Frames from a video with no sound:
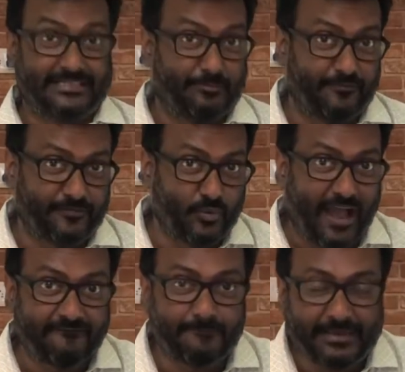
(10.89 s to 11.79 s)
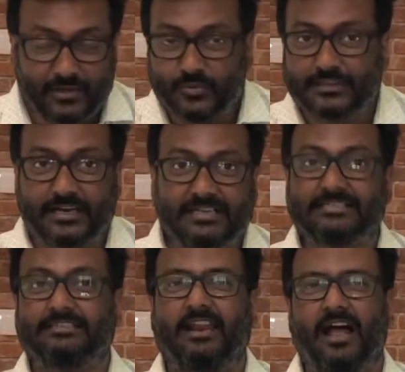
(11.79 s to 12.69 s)
Some of you have been with us
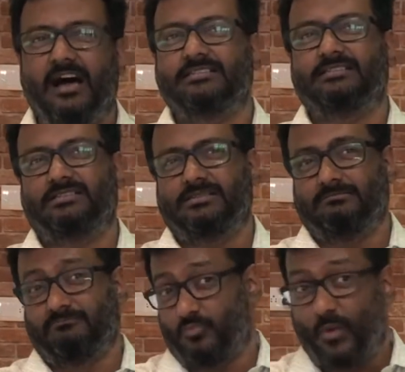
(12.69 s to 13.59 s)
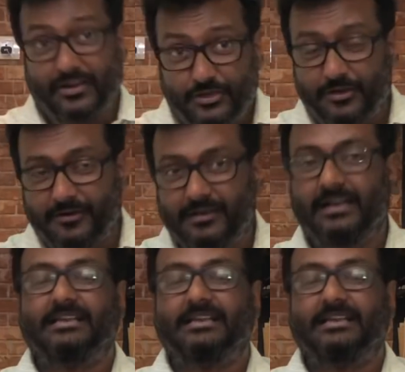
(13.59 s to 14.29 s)
in the last 1 year,